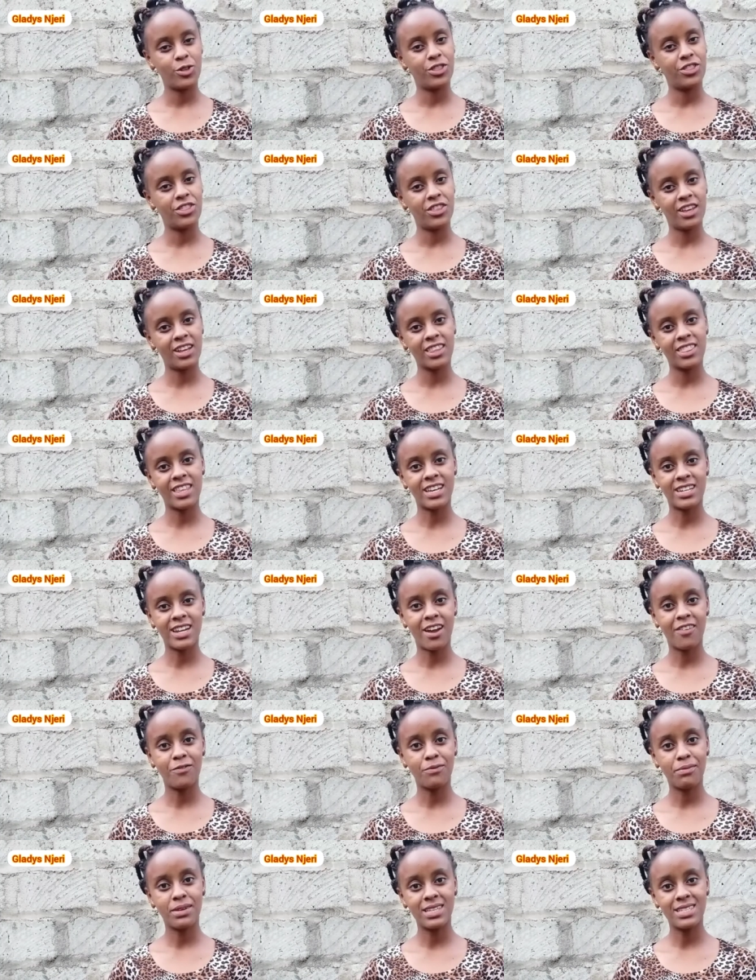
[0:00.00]
think that
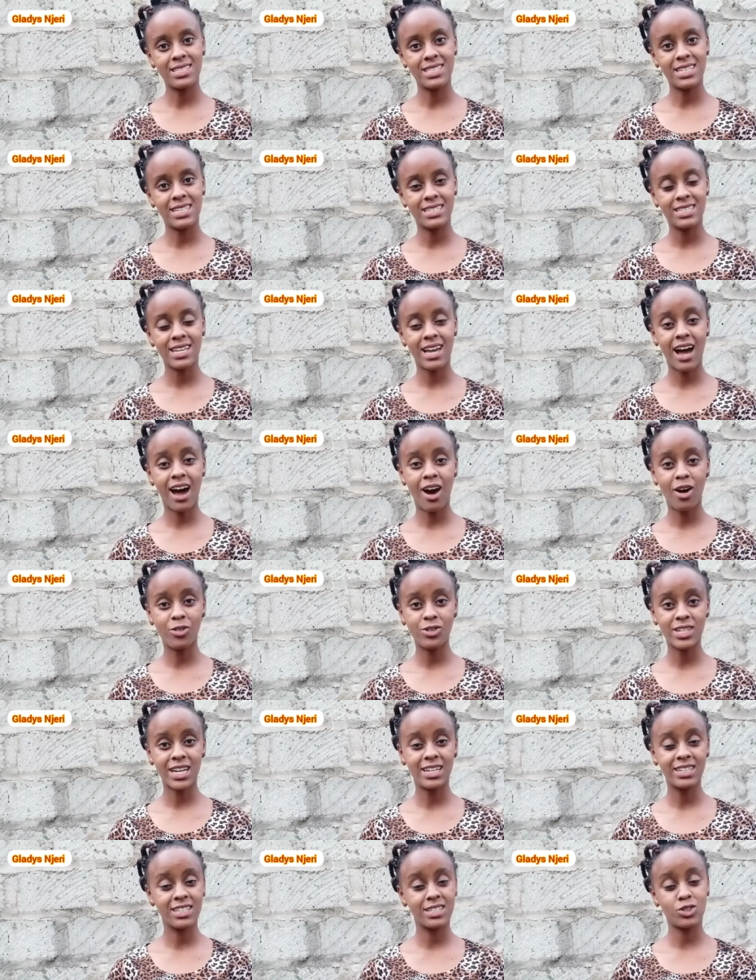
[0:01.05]
I've missed it out
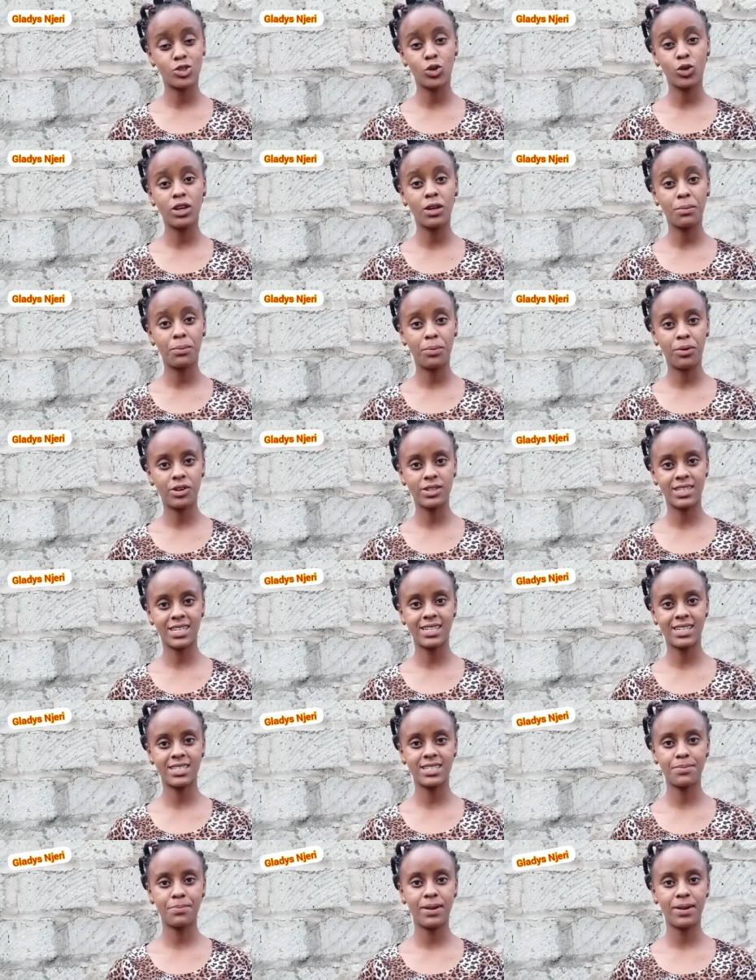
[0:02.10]
and it's so important,